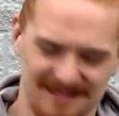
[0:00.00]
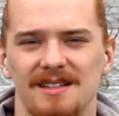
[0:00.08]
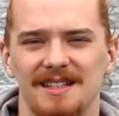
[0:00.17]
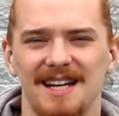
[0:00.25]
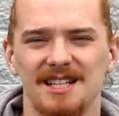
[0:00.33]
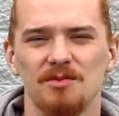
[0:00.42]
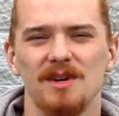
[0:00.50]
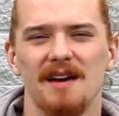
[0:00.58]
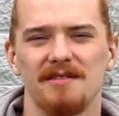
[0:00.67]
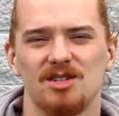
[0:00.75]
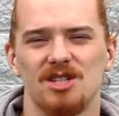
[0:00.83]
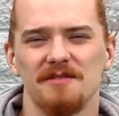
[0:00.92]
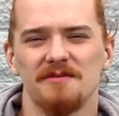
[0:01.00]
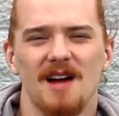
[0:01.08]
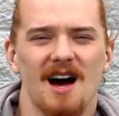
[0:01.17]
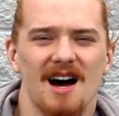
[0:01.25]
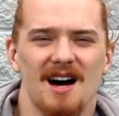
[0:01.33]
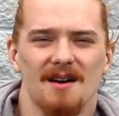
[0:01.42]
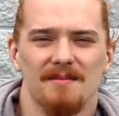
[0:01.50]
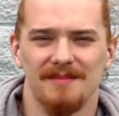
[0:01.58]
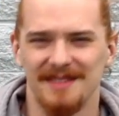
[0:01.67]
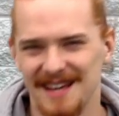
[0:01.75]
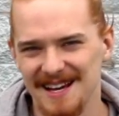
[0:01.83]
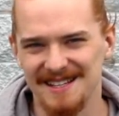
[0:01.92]
Next we have a shift knob.
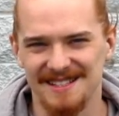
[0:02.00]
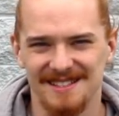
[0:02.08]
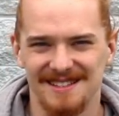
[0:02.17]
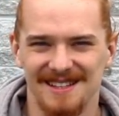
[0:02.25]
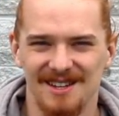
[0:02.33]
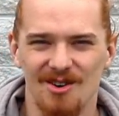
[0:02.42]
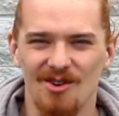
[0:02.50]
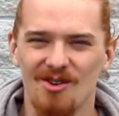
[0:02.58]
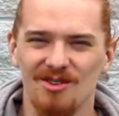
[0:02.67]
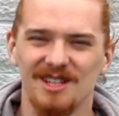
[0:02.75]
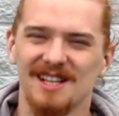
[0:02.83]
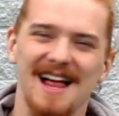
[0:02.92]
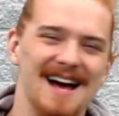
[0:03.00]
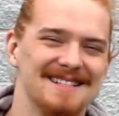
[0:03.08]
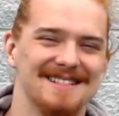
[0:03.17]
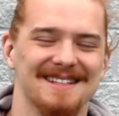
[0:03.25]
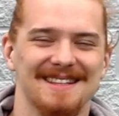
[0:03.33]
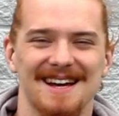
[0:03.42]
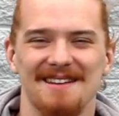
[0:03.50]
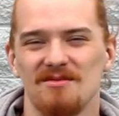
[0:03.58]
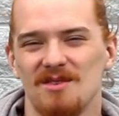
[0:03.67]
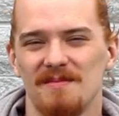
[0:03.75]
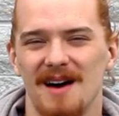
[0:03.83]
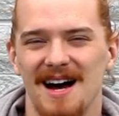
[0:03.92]
Yes, the old classic that
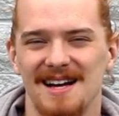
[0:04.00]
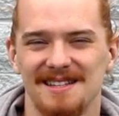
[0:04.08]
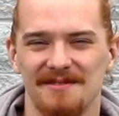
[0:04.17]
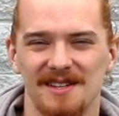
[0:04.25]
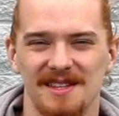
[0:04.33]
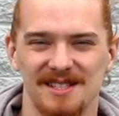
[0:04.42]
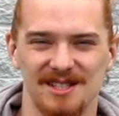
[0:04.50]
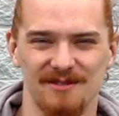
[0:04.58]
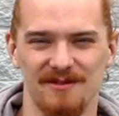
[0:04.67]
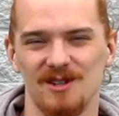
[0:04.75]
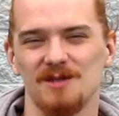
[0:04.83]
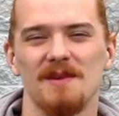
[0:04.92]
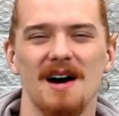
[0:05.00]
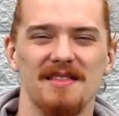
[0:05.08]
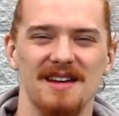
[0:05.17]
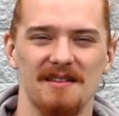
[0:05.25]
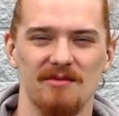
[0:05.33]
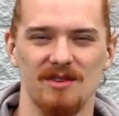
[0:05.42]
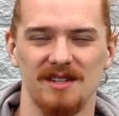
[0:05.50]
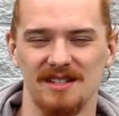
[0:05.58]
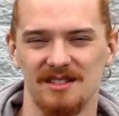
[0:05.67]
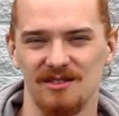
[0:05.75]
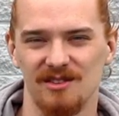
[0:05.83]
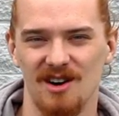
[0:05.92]
everyone buys. I feel like this is the first mod that everyone
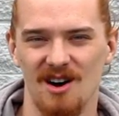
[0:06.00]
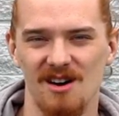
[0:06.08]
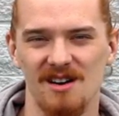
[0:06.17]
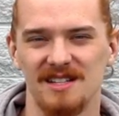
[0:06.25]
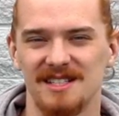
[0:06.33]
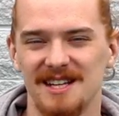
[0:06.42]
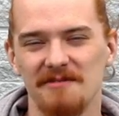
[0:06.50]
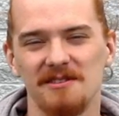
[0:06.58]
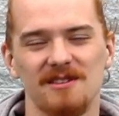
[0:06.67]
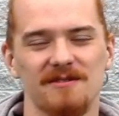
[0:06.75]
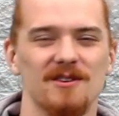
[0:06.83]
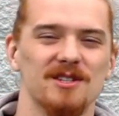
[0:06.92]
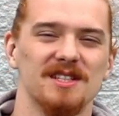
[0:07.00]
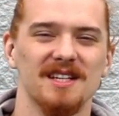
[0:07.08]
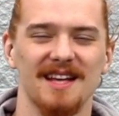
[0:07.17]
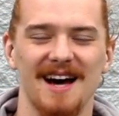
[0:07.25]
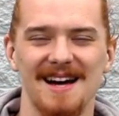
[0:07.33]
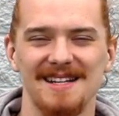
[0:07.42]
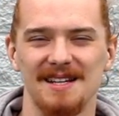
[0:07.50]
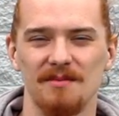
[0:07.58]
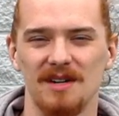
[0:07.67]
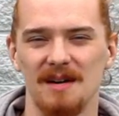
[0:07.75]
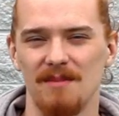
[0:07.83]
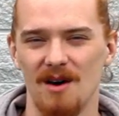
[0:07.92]
does to their car. It's definitely the first thing that I did
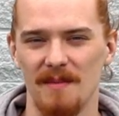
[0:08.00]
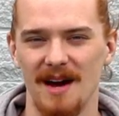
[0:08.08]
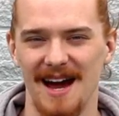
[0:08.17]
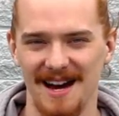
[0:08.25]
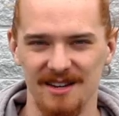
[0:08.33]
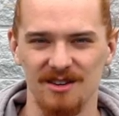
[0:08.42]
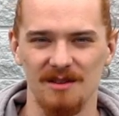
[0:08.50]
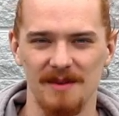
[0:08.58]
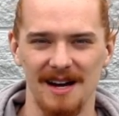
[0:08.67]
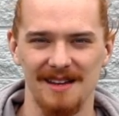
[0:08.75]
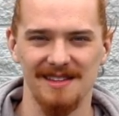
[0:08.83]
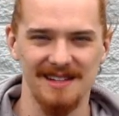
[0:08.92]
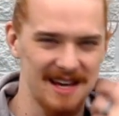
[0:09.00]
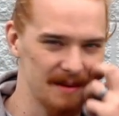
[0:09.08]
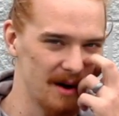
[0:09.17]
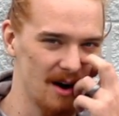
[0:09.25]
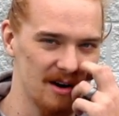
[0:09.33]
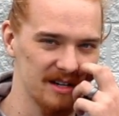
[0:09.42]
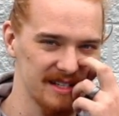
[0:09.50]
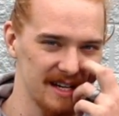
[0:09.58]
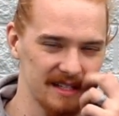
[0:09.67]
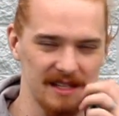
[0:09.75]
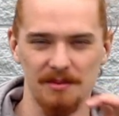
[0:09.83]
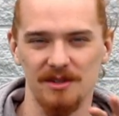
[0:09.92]
when I bought my Acura back in the day, my
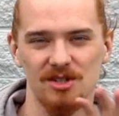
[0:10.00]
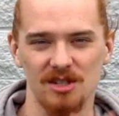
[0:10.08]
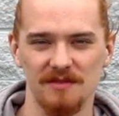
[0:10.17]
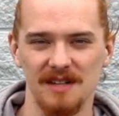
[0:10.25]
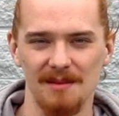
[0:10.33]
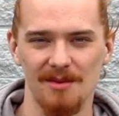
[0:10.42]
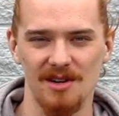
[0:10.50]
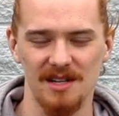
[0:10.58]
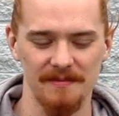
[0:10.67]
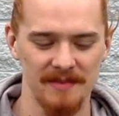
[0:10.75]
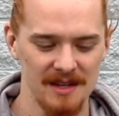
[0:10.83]
RSX. I put a shift knob on it.